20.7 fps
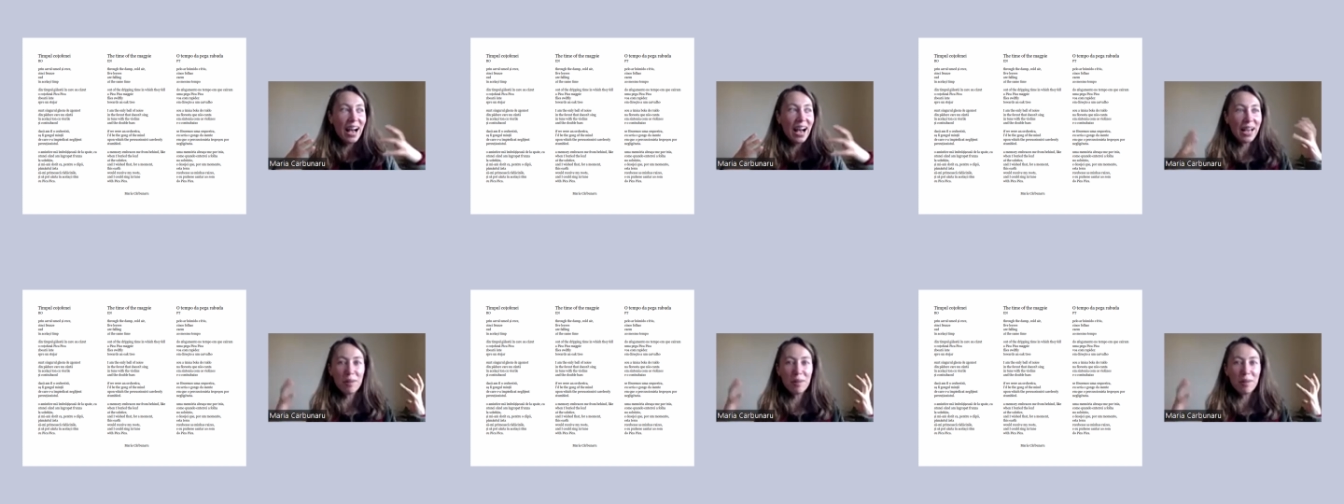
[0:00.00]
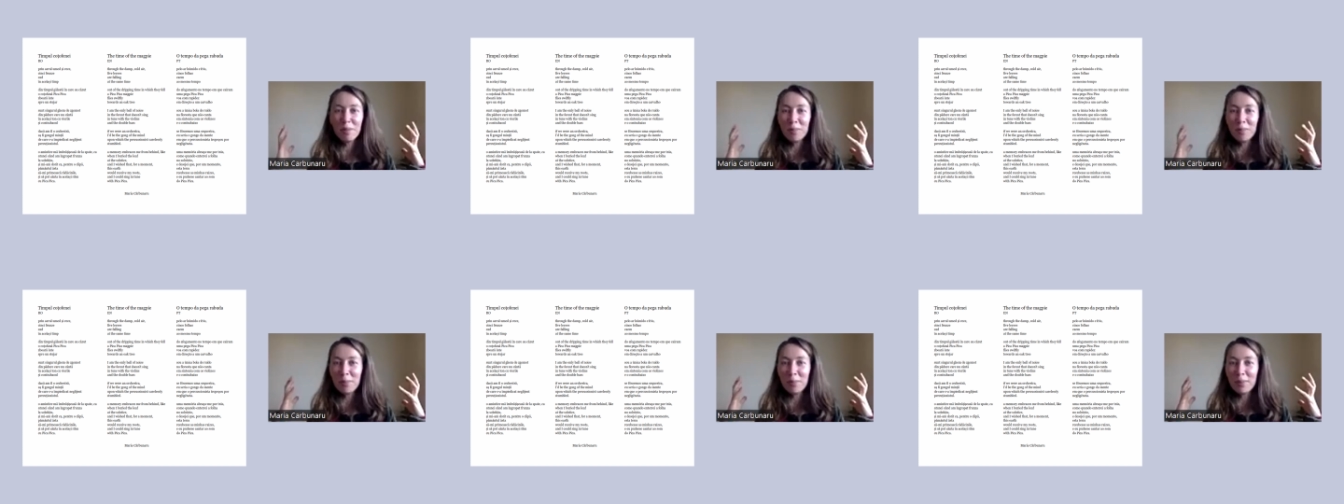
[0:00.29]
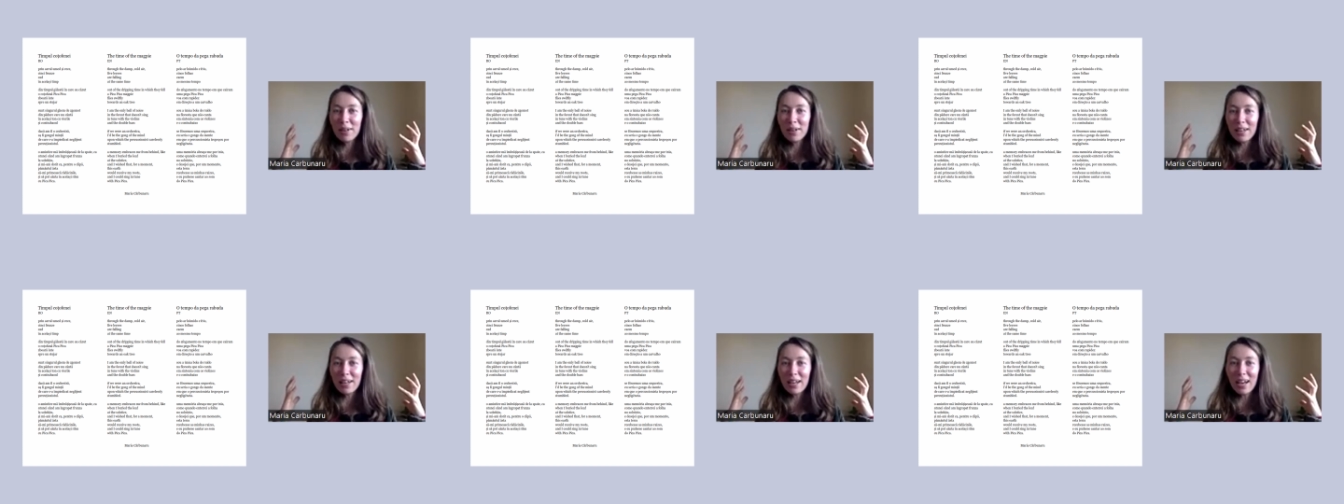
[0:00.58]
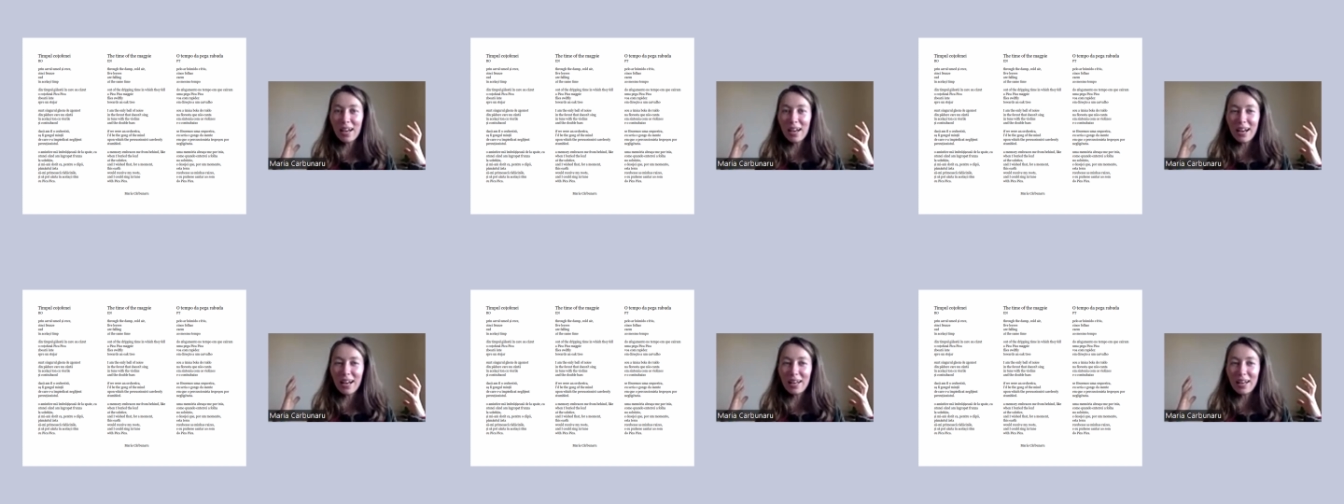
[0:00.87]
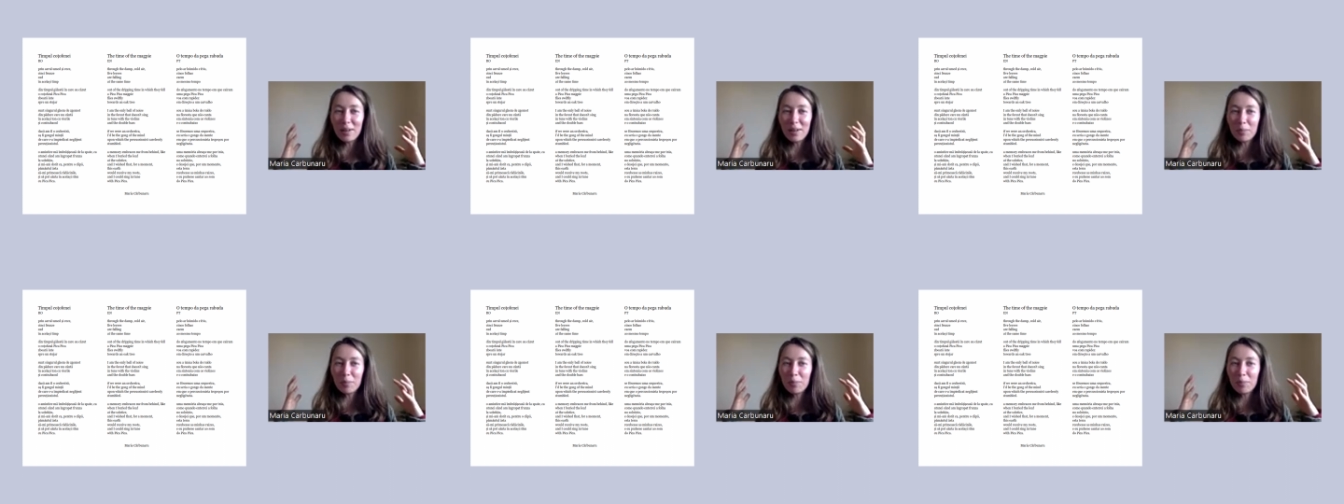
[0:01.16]
I'm
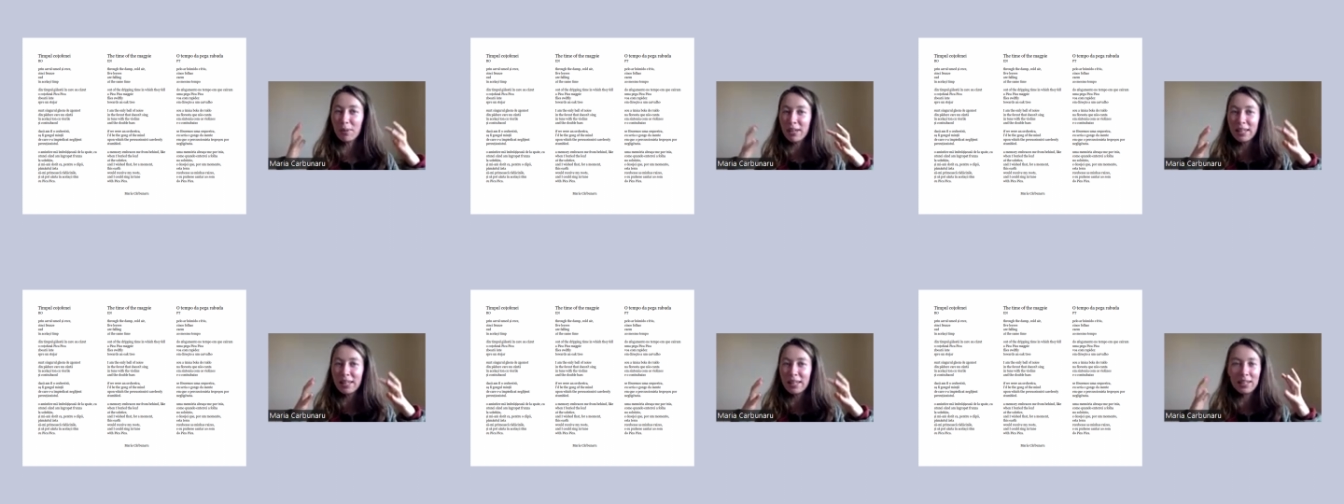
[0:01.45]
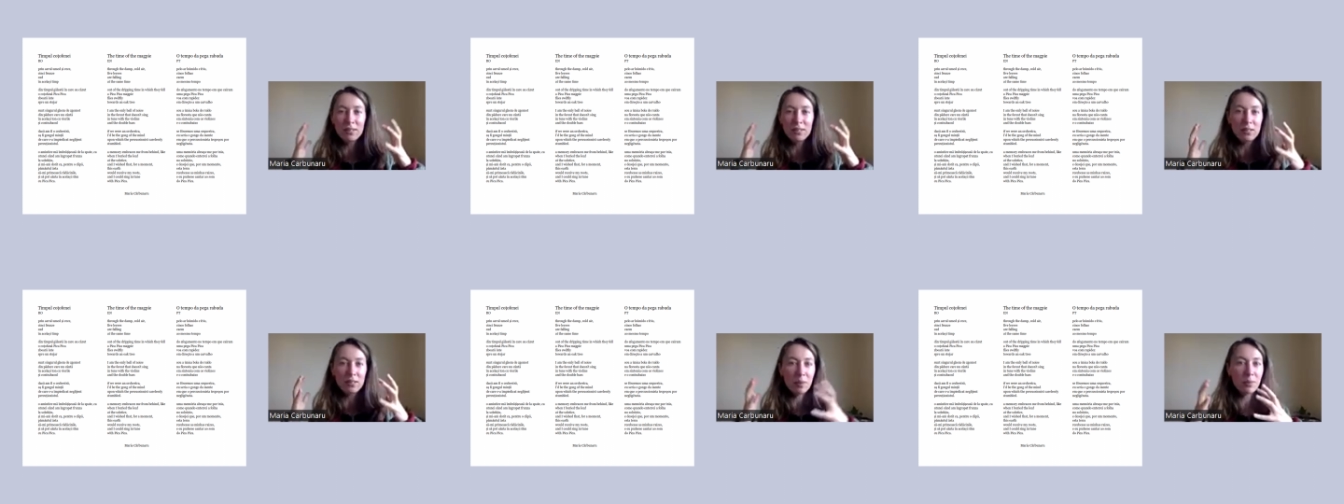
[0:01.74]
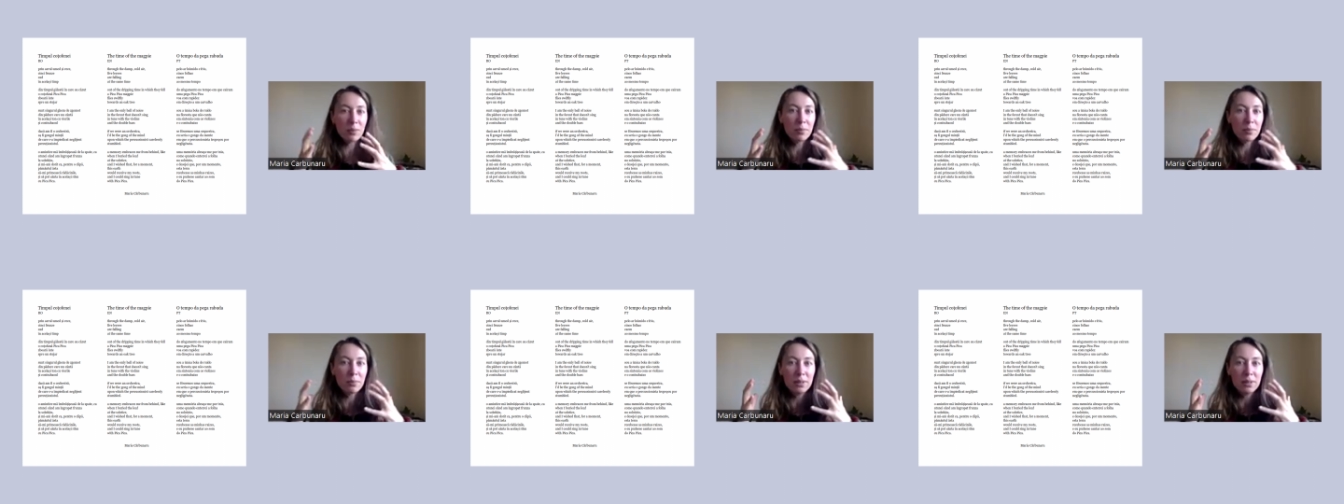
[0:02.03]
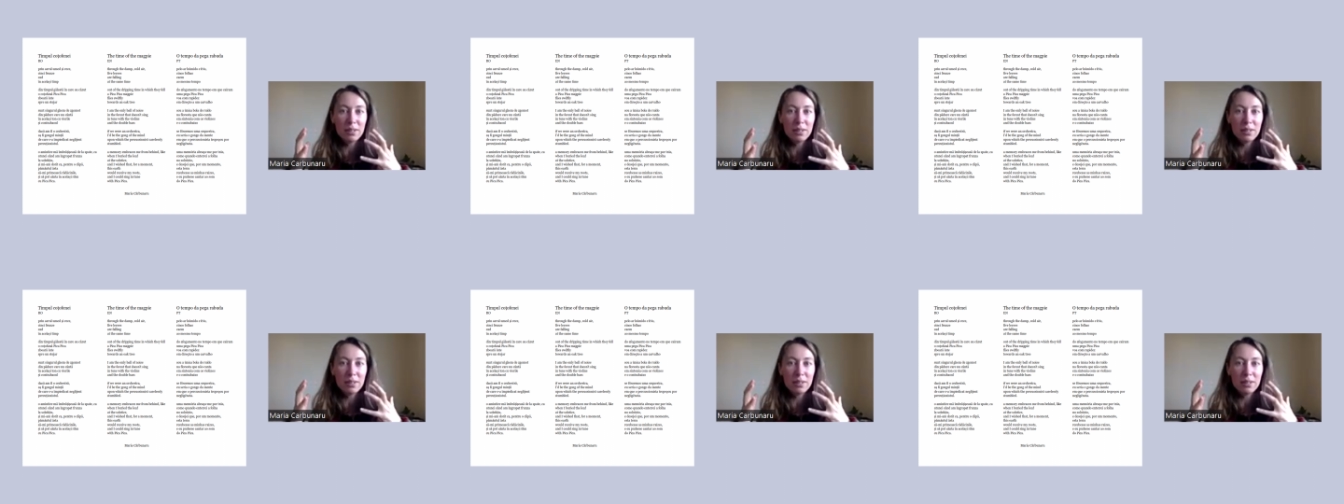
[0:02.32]
bringing some